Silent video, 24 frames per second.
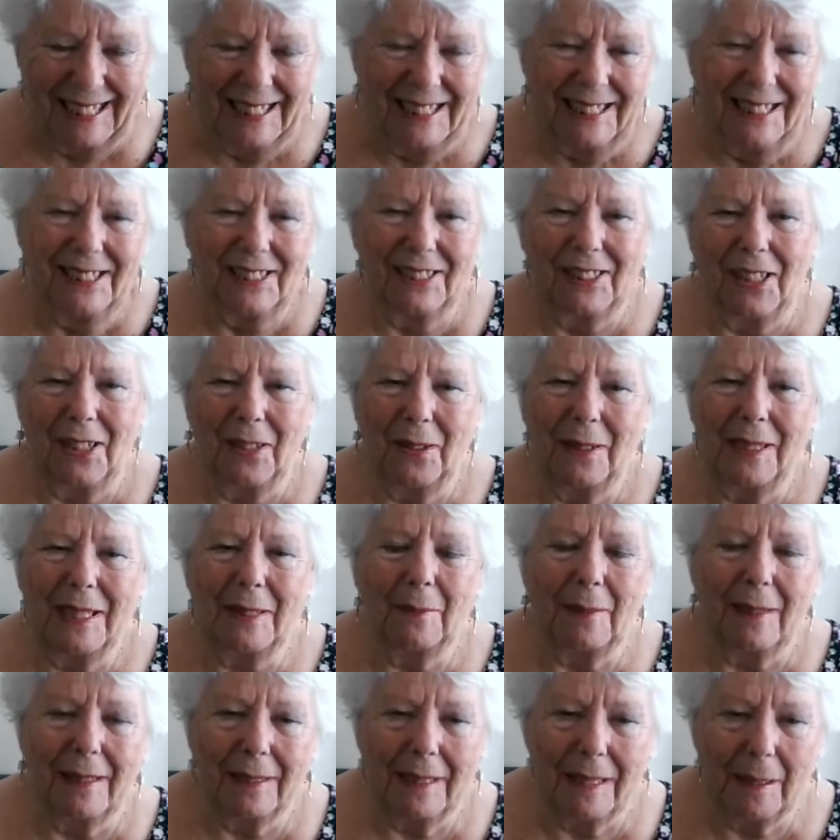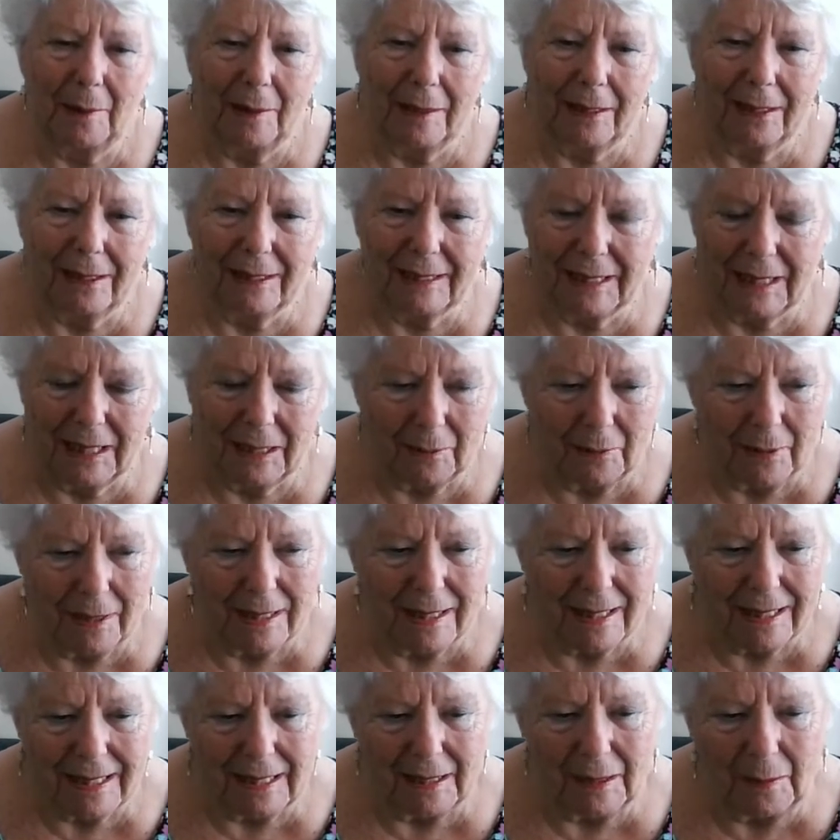So anyway, there we are, dear
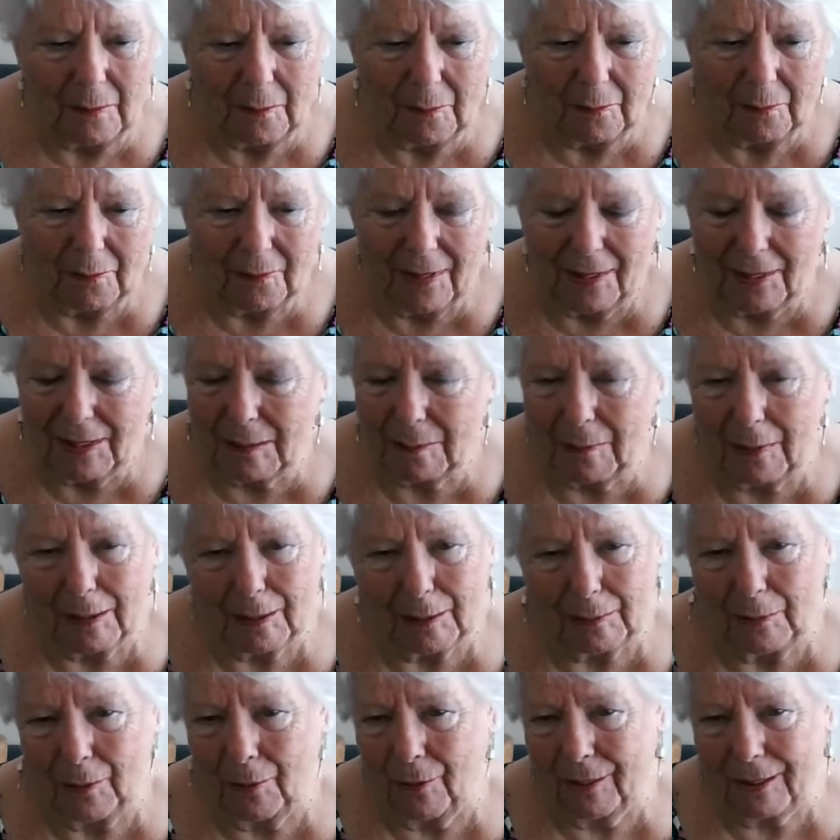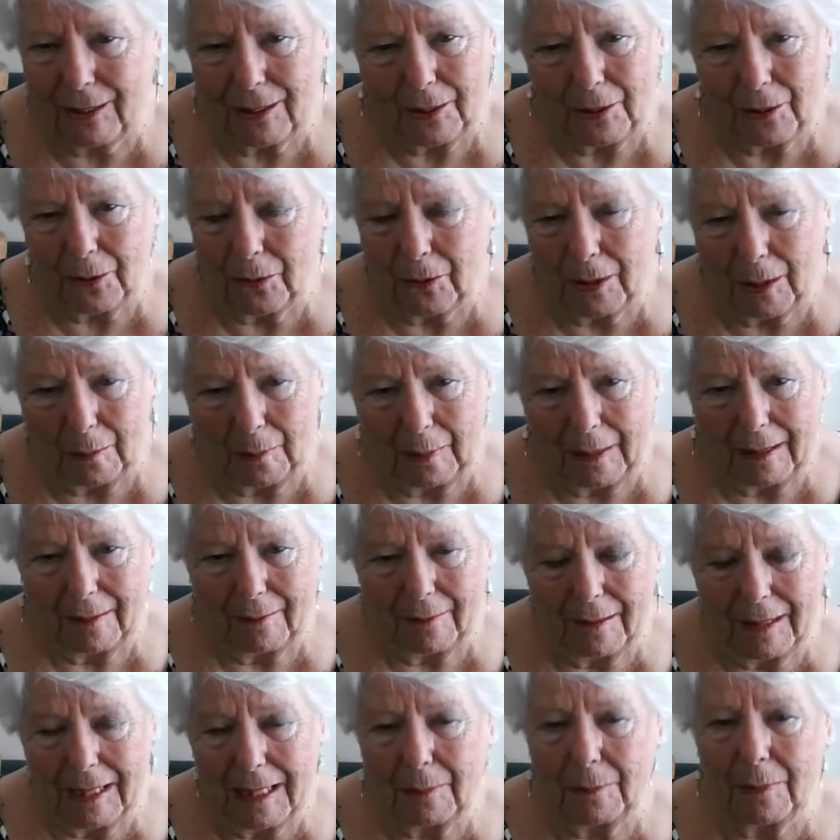ones. There's lots more I could talk
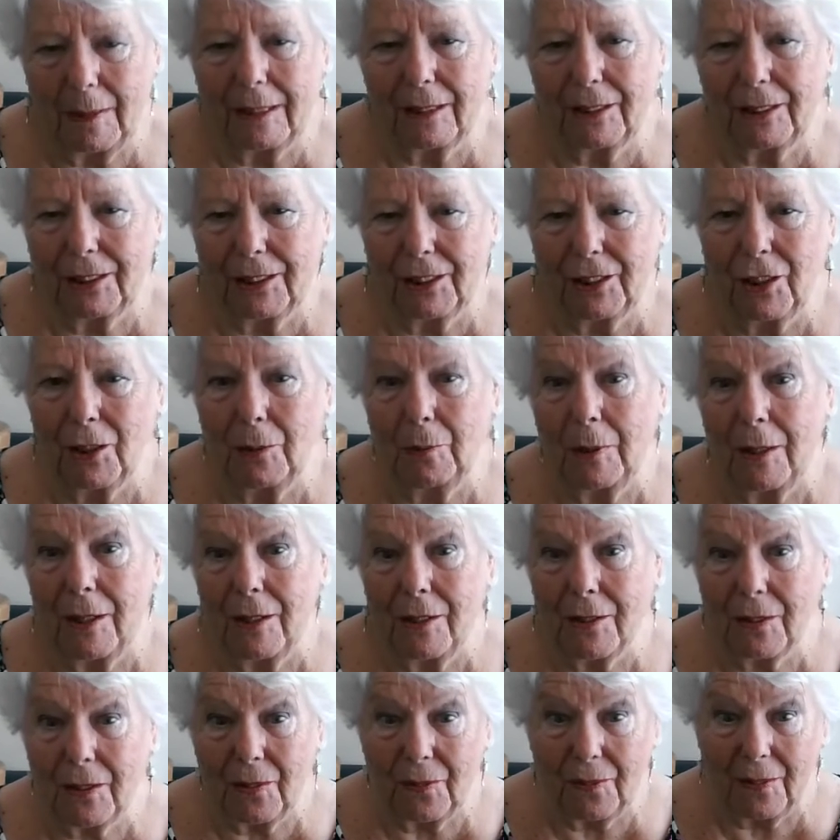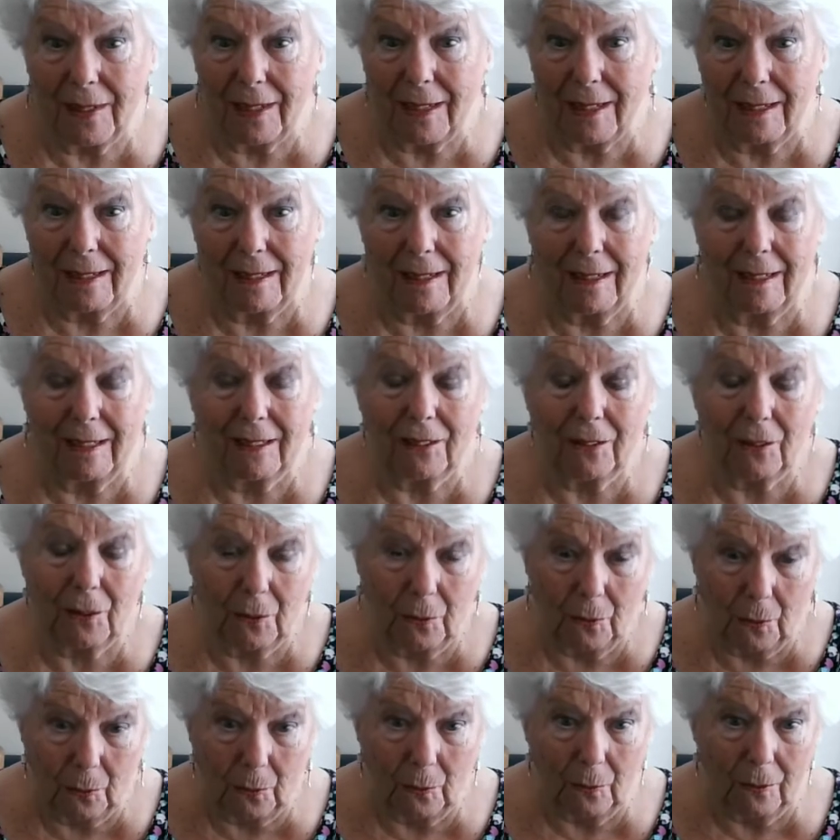about really, but do persevere and
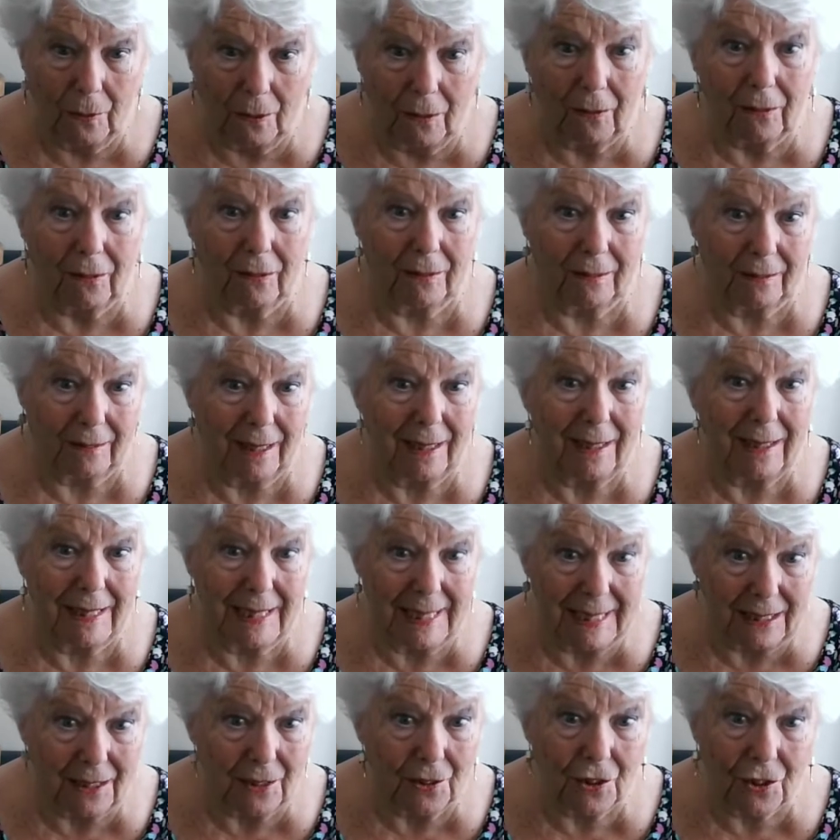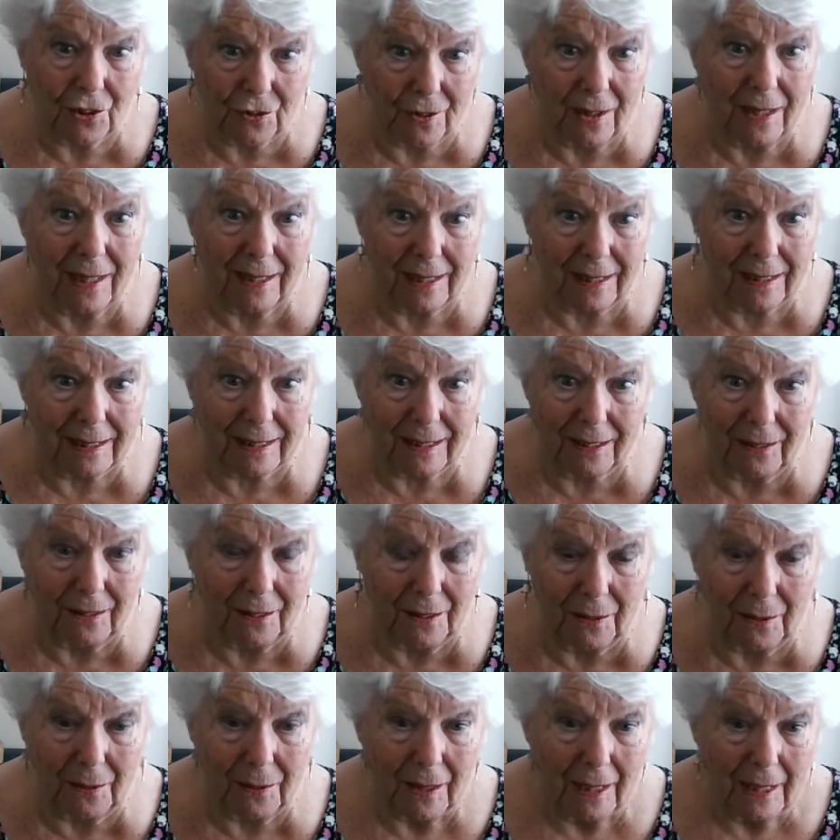call on that inner strength.
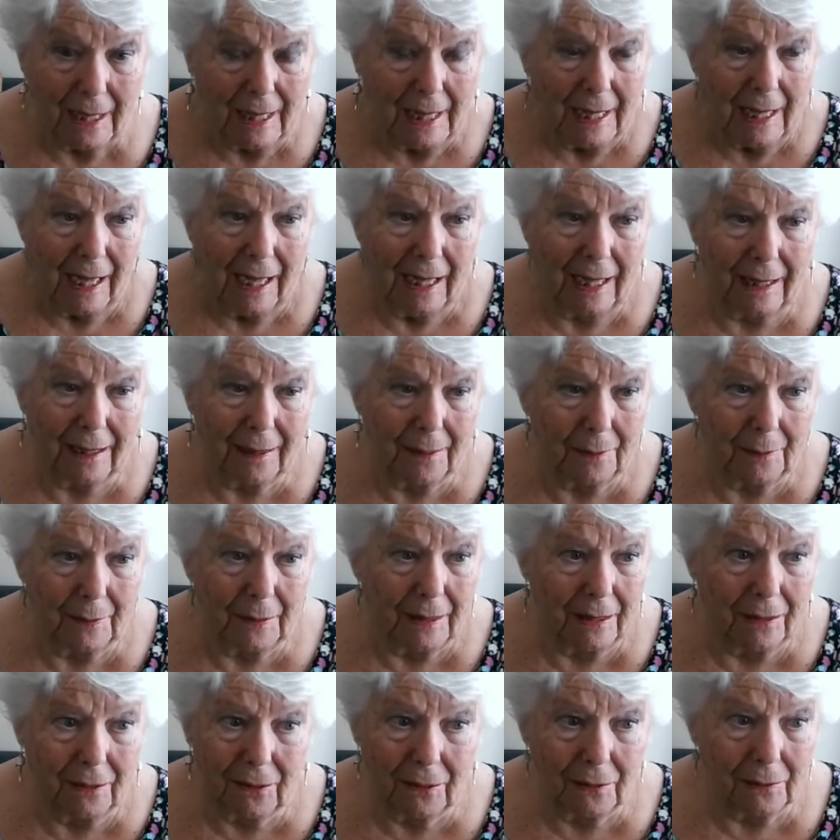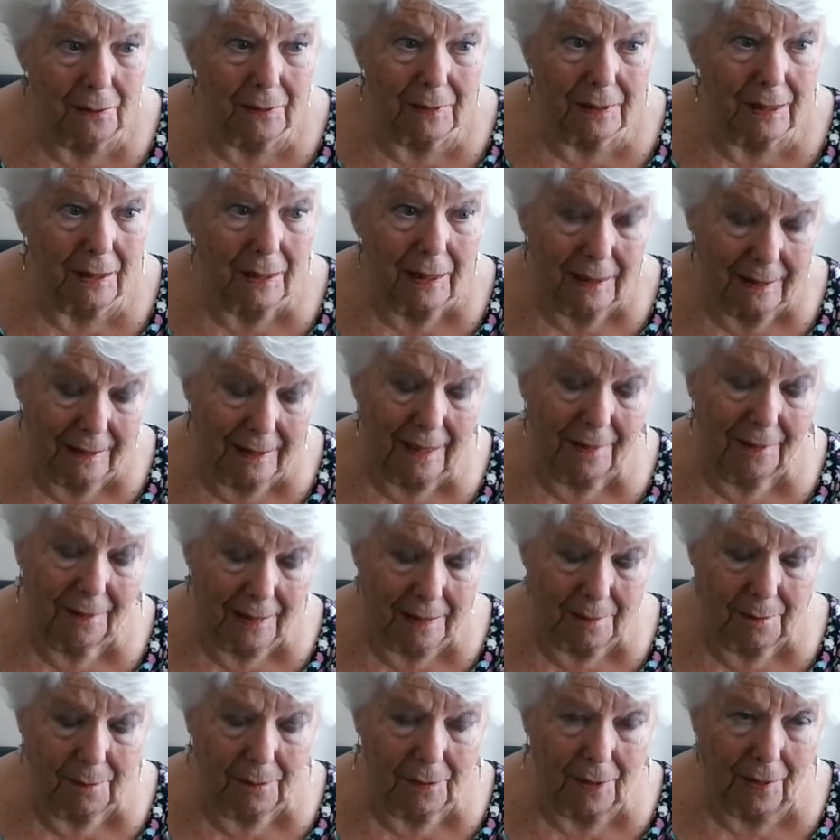I have a little. I said
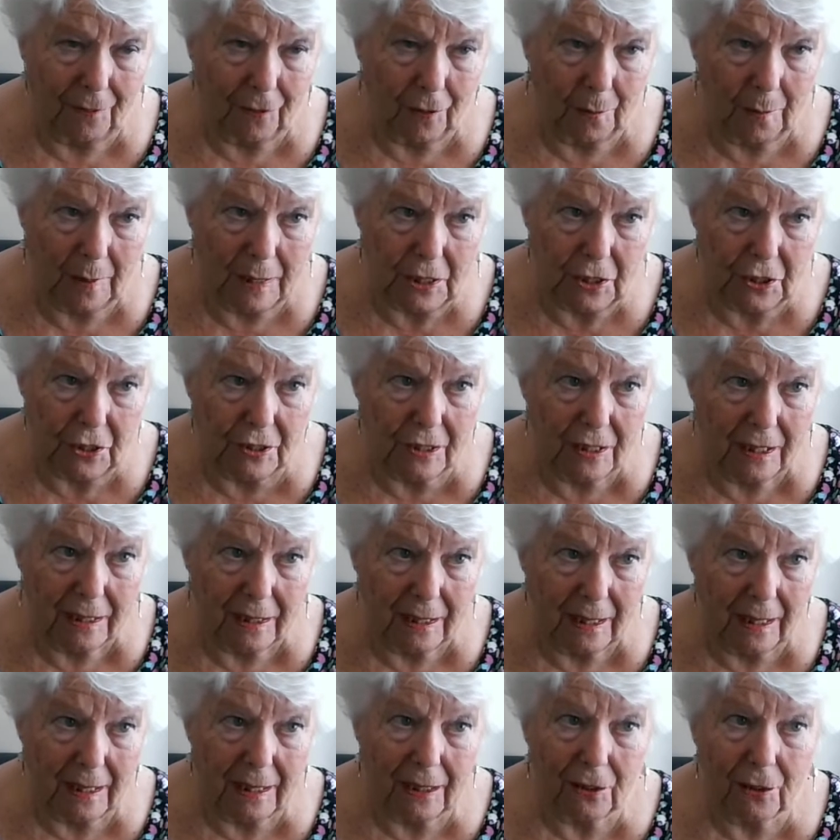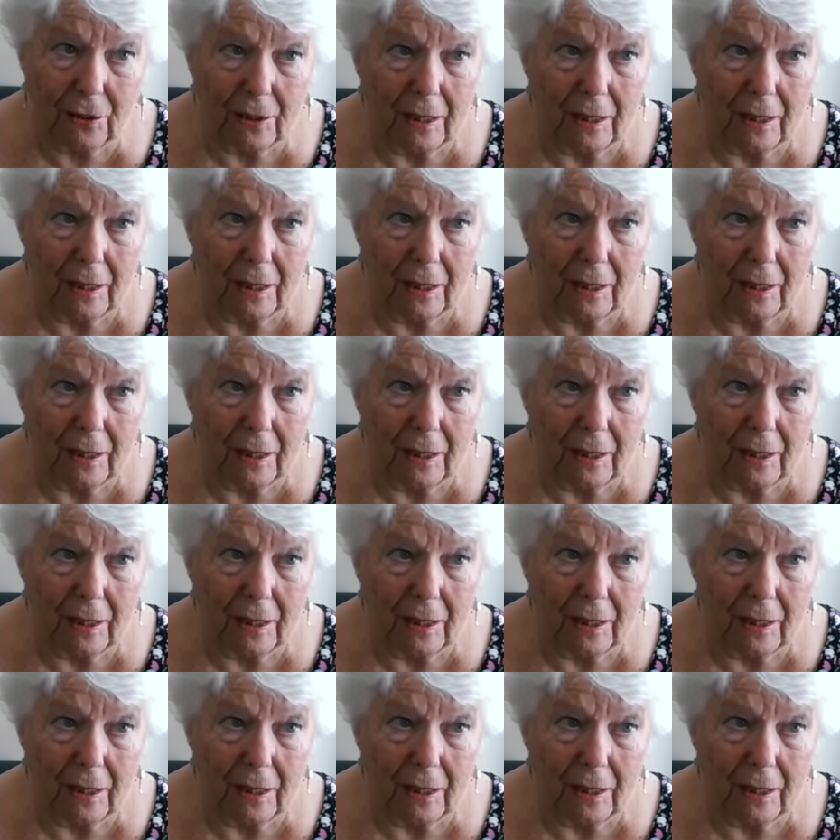the affirmation, didn't I?